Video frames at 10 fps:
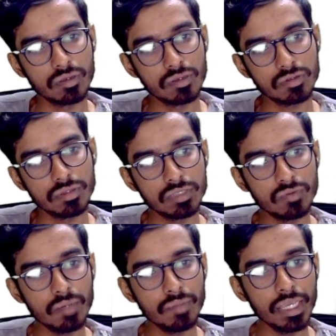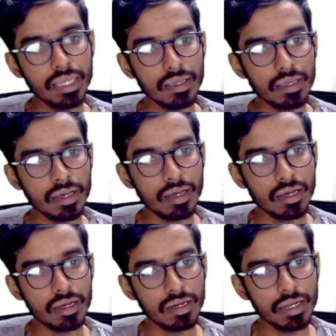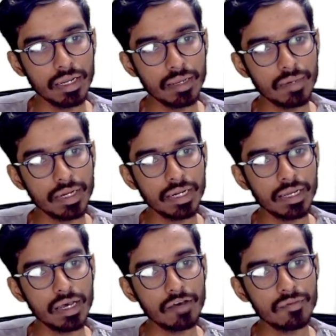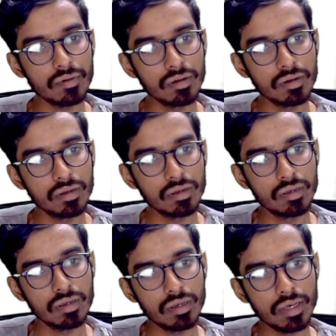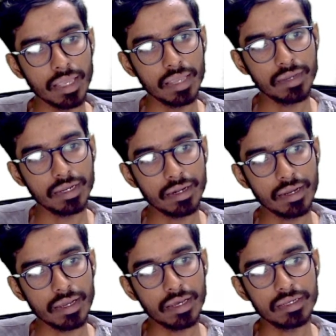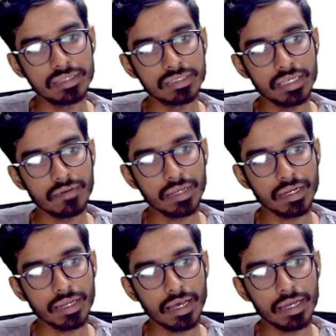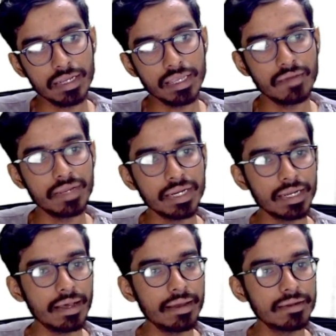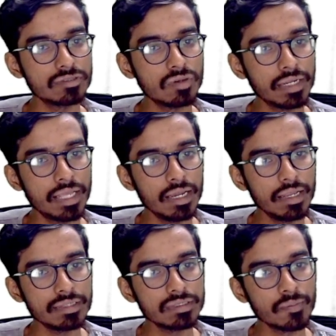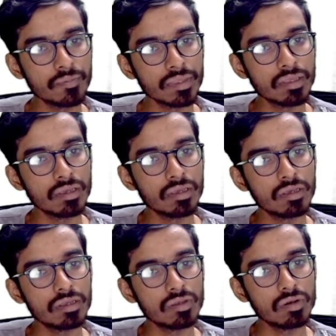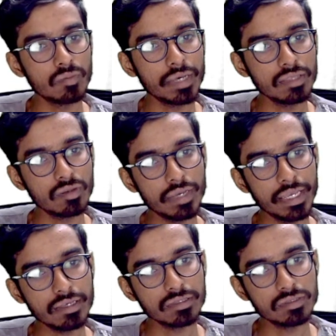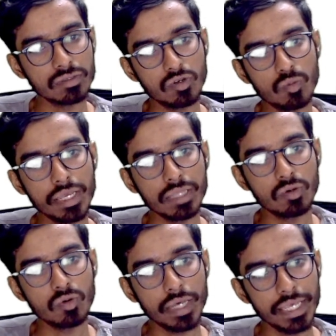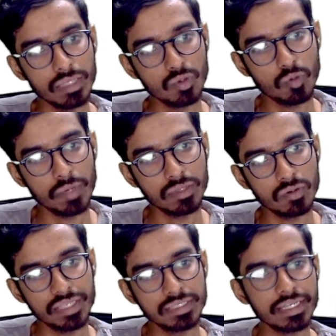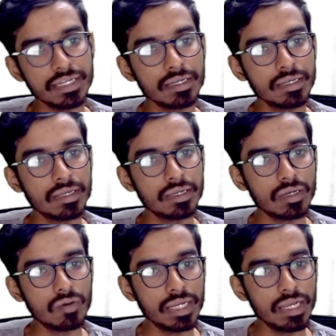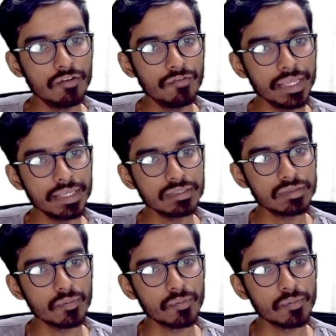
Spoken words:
So this will be determinant of I vector, j vector, k vector. So del is dou by dou x, dou by dou y, dou by dou z. Now del phi is